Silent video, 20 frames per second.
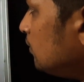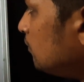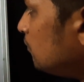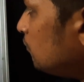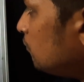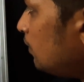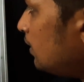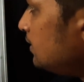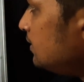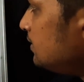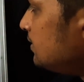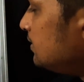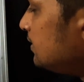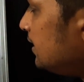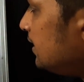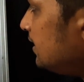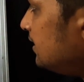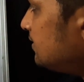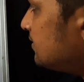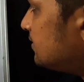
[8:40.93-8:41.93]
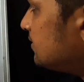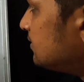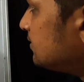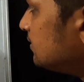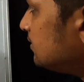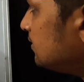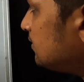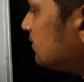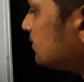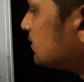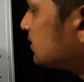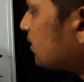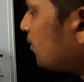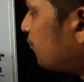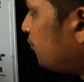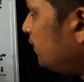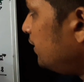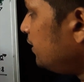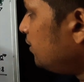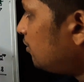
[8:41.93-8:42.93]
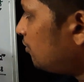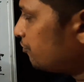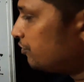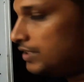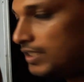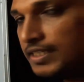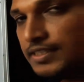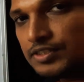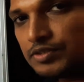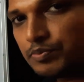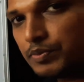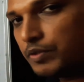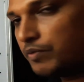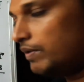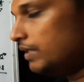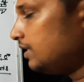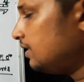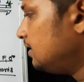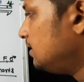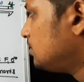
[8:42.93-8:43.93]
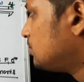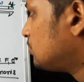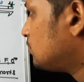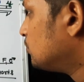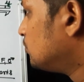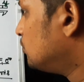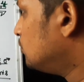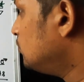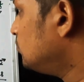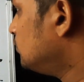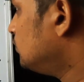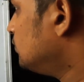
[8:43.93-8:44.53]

once there is shuffling of genes between these two,